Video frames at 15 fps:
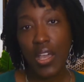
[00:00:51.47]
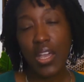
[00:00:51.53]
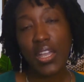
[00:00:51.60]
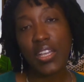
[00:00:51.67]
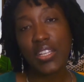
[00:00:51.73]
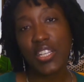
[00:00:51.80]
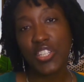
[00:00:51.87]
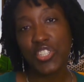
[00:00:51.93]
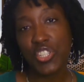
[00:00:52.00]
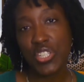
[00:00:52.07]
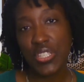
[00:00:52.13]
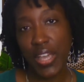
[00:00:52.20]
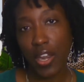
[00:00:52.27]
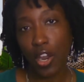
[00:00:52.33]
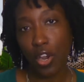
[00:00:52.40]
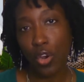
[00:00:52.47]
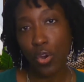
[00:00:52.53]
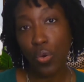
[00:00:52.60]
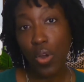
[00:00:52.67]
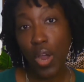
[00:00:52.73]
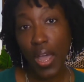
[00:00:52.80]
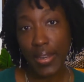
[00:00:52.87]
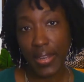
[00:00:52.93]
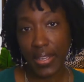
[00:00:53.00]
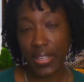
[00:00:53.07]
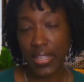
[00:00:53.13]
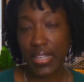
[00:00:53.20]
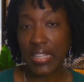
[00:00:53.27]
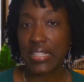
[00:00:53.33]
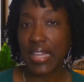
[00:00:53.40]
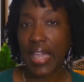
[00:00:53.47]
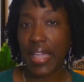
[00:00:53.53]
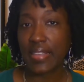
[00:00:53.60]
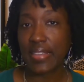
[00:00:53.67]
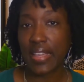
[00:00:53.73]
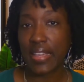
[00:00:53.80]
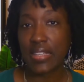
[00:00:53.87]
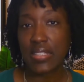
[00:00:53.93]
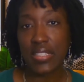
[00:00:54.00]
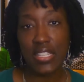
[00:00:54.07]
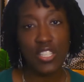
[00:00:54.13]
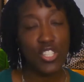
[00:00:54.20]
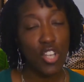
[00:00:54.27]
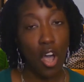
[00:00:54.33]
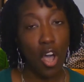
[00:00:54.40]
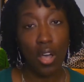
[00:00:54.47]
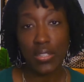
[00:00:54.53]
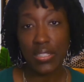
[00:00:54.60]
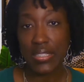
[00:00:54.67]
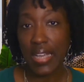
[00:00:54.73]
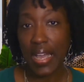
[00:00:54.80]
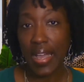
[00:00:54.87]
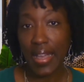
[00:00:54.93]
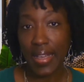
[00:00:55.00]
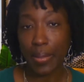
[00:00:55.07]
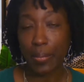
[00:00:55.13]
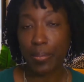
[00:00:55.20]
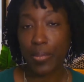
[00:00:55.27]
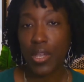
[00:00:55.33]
Conditions that are chronic indicate they exist all the time.